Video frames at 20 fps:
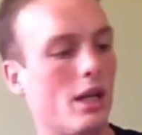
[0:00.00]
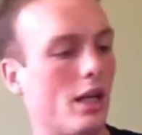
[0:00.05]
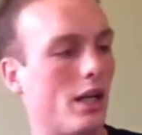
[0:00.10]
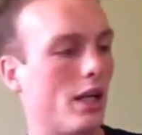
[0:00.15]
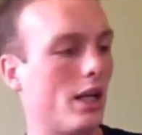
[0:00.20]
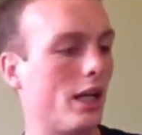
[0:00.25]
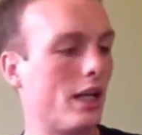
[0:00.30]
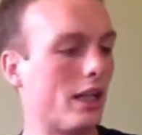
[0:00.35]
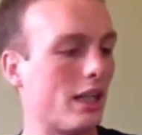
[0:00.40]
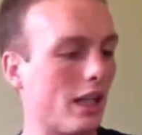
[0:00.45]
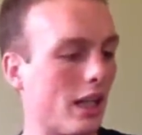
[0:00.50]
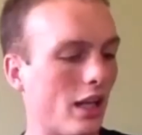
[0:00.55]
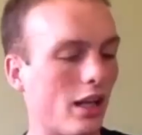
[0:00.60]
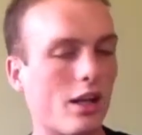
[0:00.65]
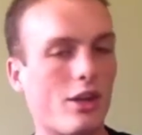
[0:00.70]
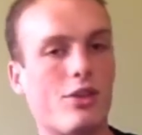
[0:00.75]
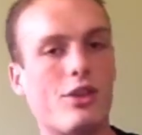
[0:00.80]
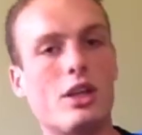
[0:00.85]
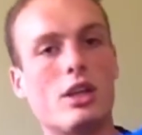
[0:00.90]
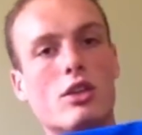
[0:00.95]
Uh,
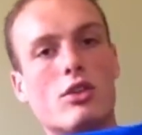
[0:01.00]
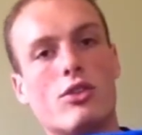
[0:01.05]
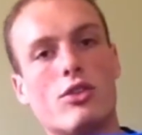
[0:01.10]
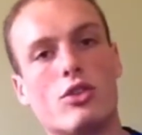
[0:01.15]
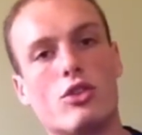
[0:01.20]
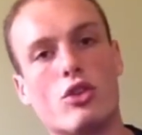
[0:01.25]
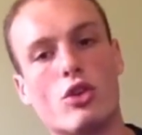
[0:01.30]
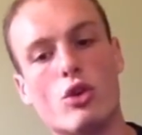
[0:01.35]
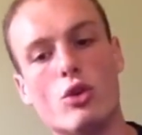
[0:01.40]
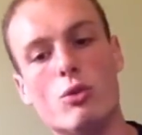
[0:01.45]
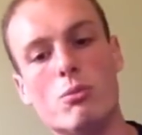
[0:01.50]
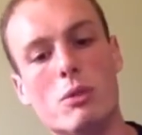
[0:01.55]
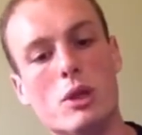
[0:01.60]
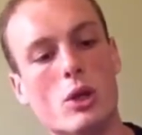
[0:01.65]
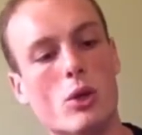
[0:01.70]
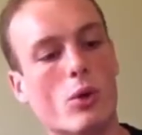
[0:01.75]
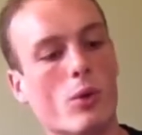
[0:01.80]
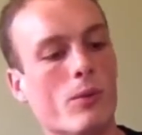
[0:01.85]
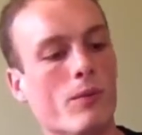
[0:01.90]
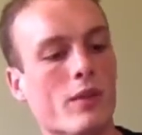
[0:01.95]
again, I think it's a 2
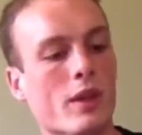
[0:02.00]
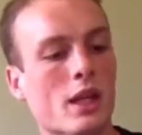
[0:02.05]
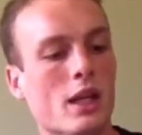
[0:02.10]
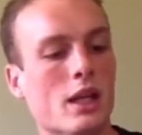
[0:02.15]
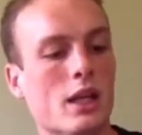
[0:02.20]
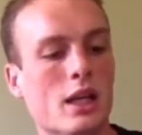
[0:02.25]
mil.